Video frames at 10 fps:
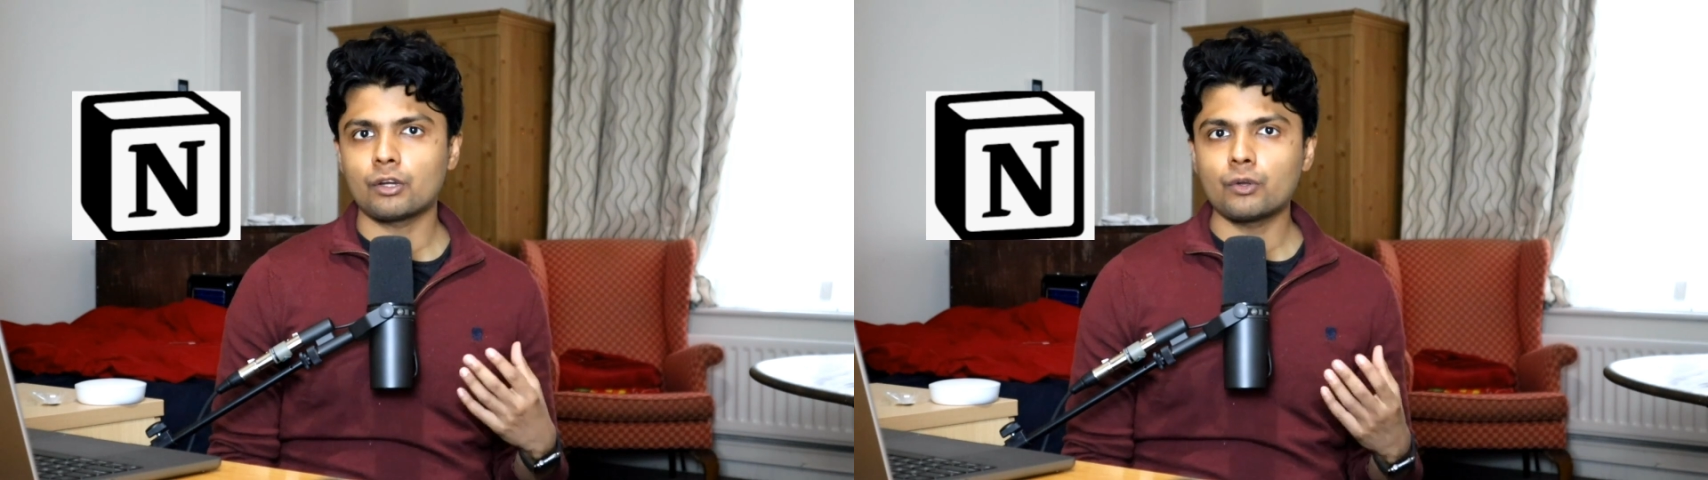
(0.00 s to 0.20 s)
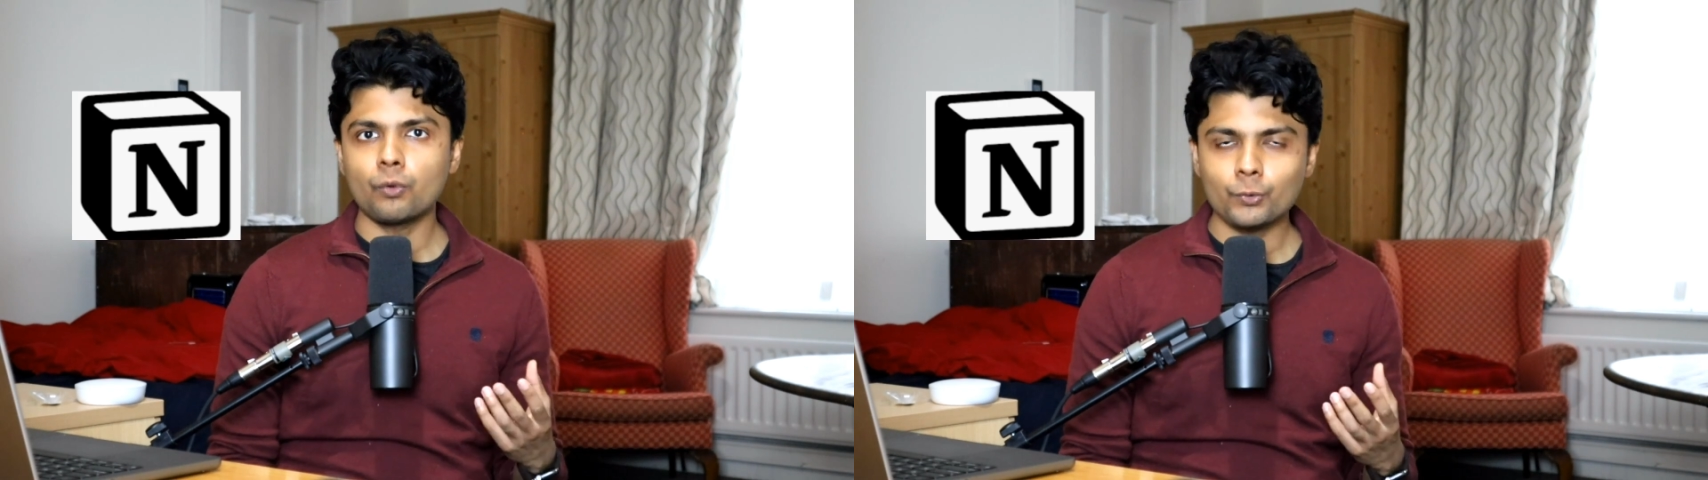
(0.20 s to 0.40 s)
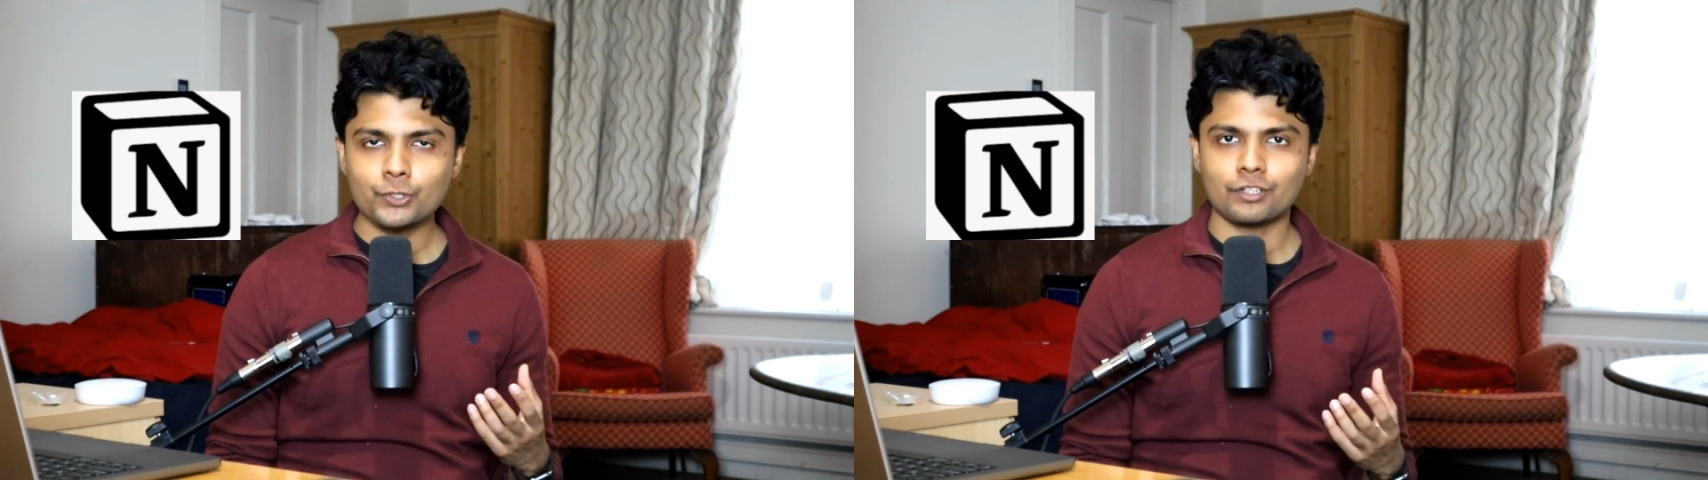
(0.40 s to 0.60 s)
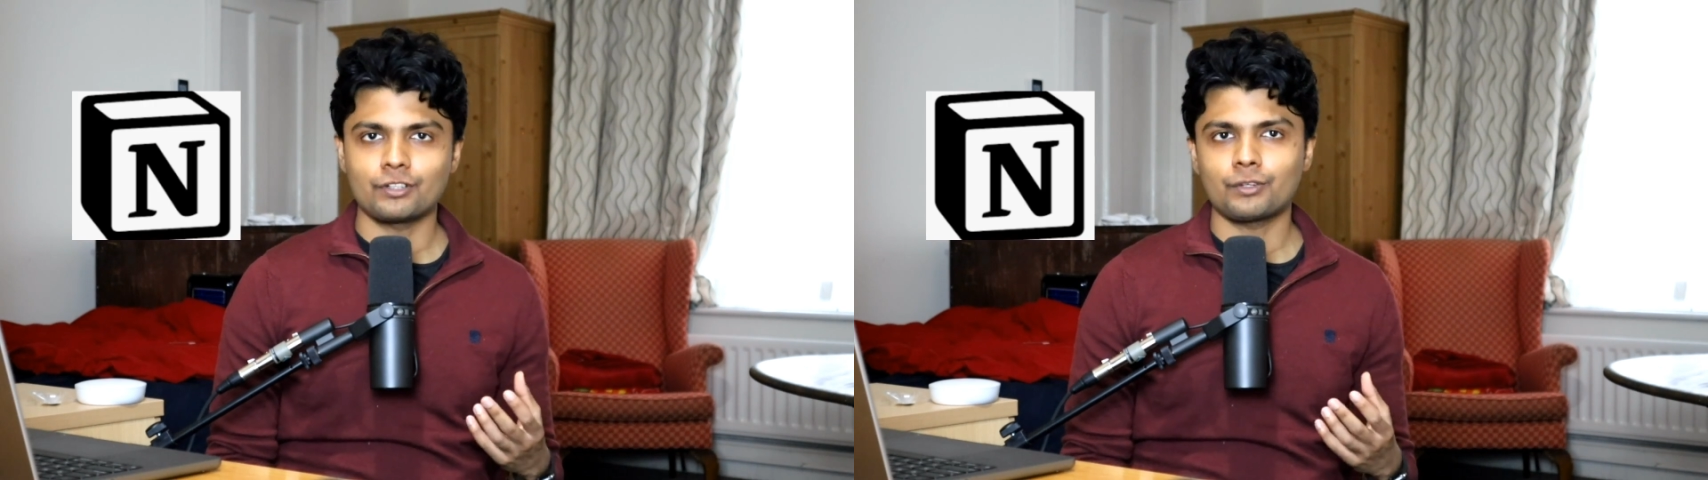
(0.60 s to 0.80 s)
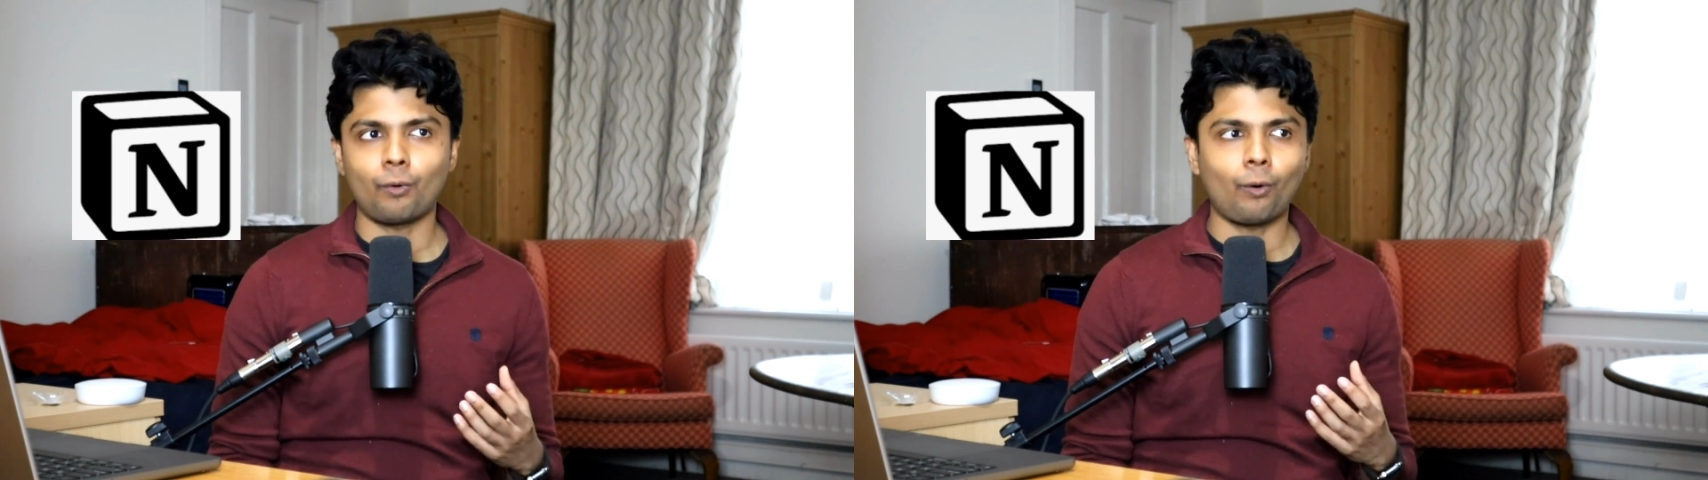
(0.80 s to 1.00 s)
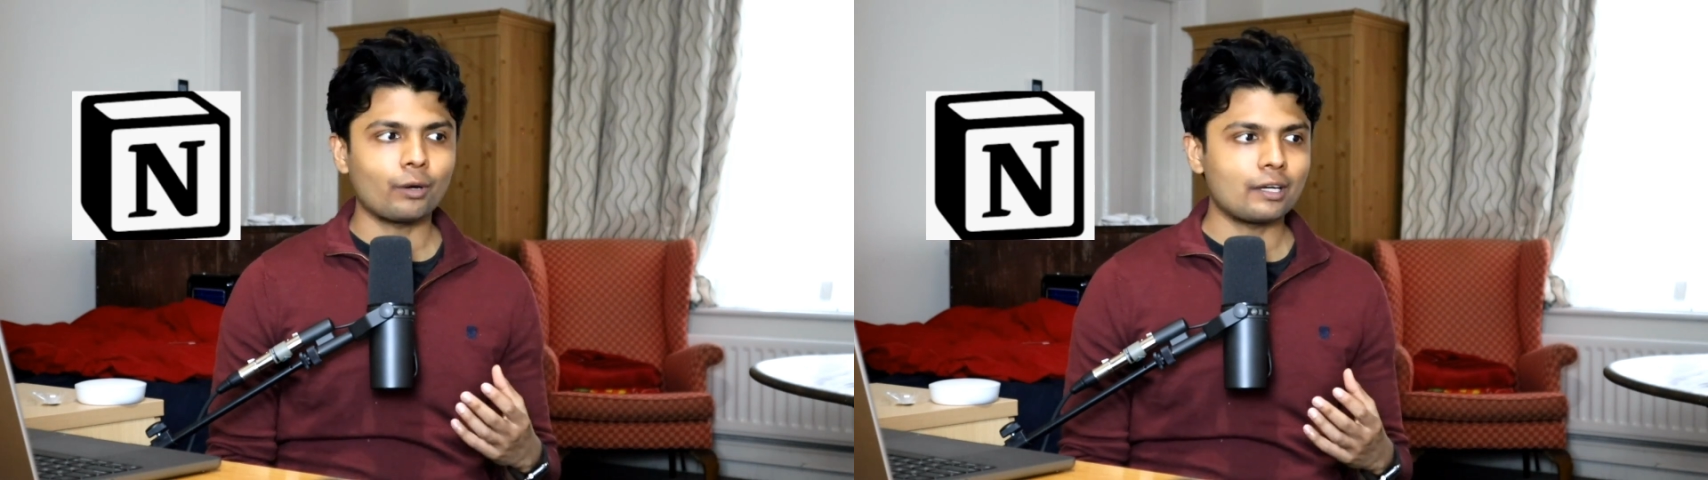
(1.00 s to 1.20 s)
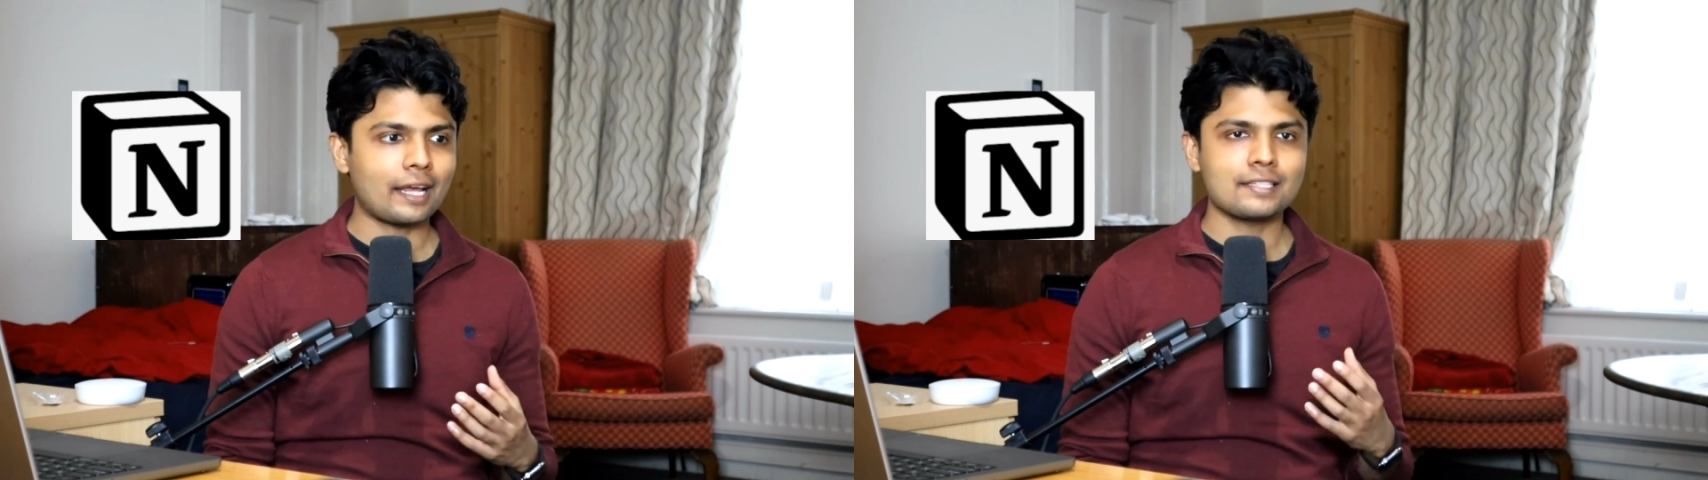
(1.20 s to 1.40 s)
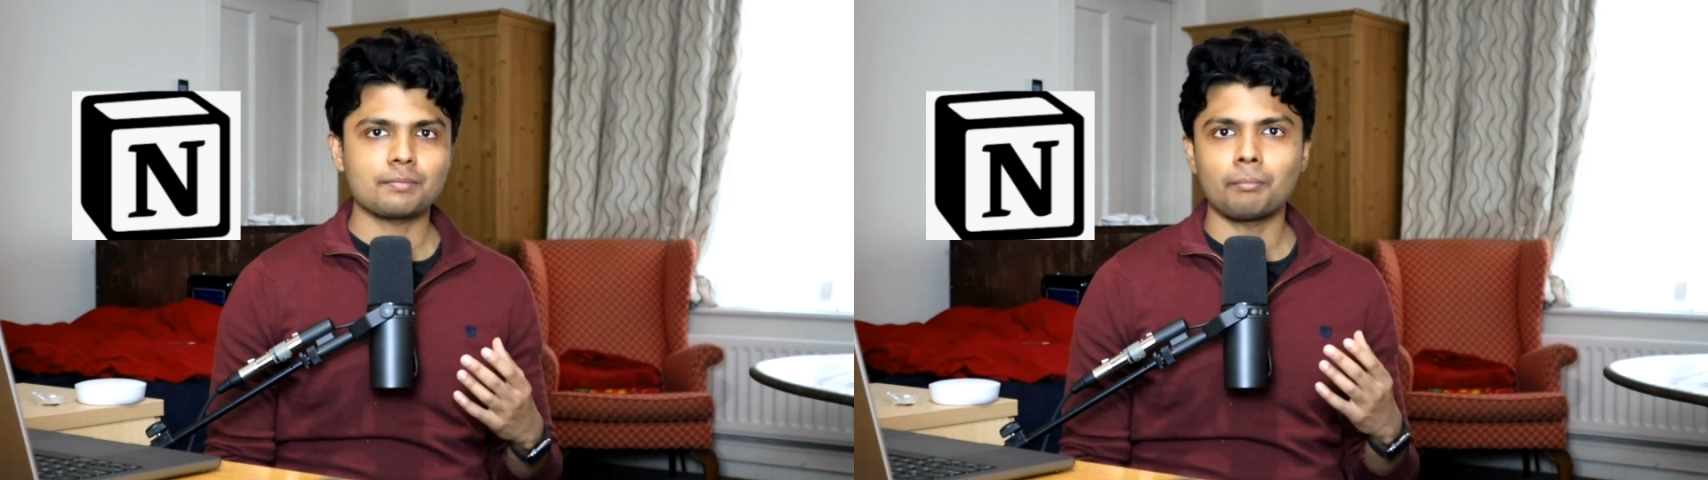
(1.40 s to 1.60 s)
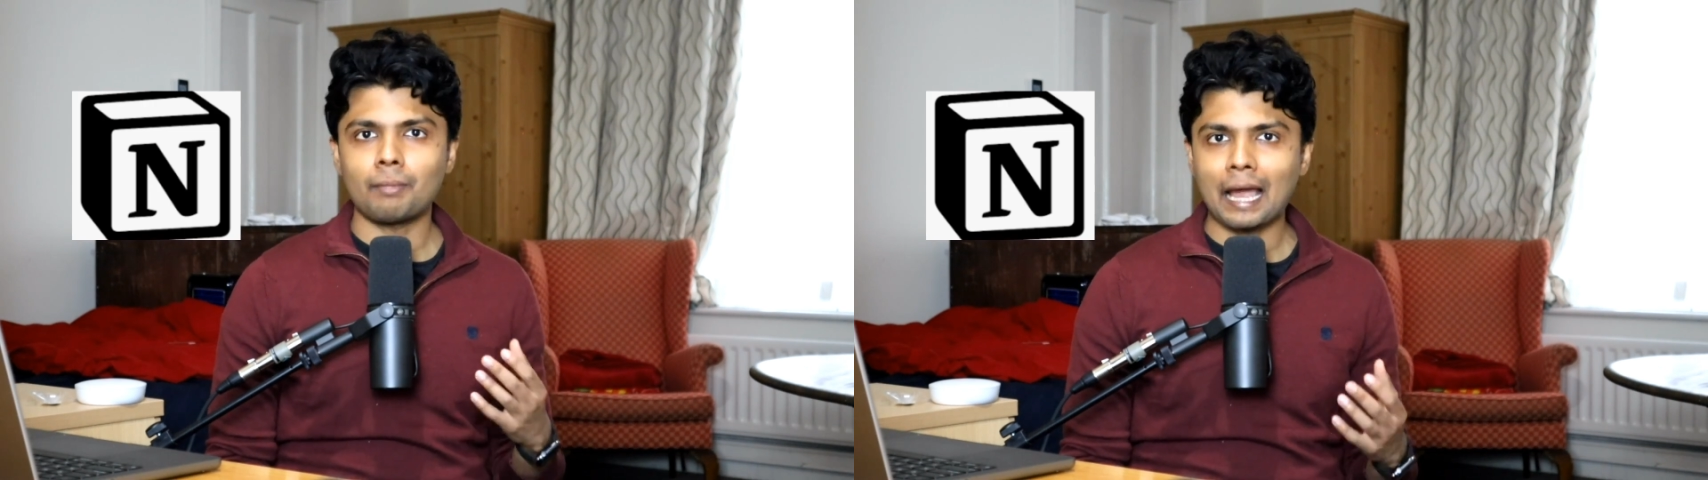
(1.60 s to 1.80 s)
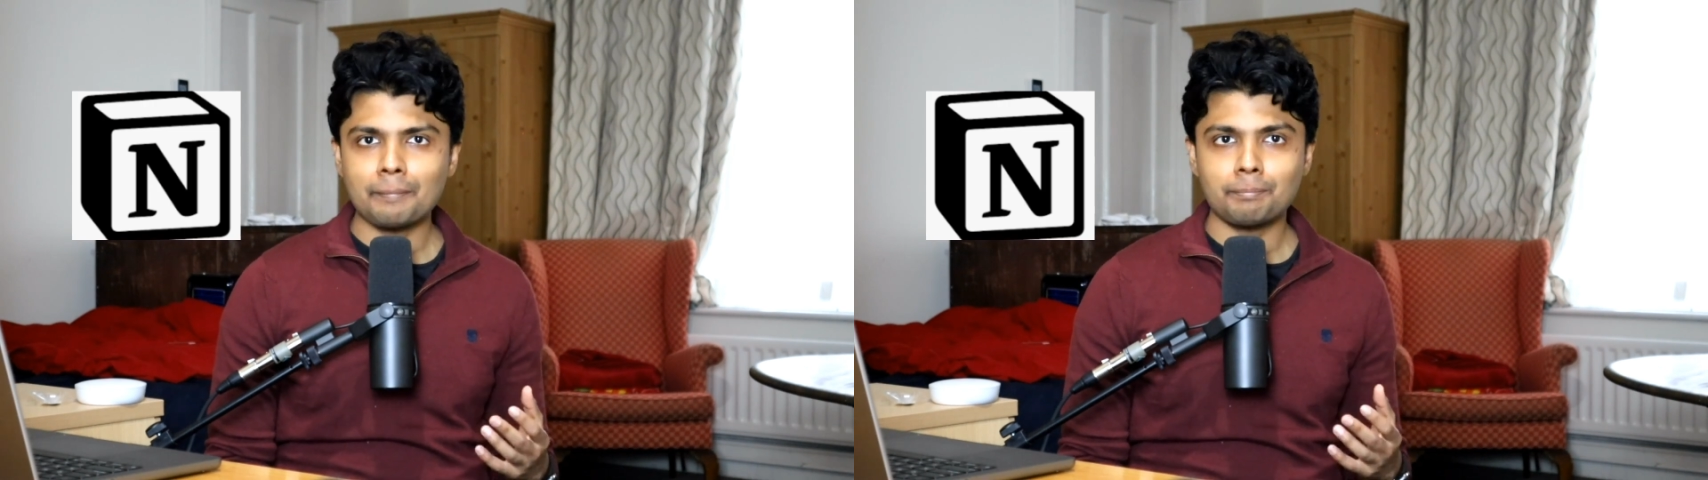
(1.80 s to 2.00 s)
Notion to organize my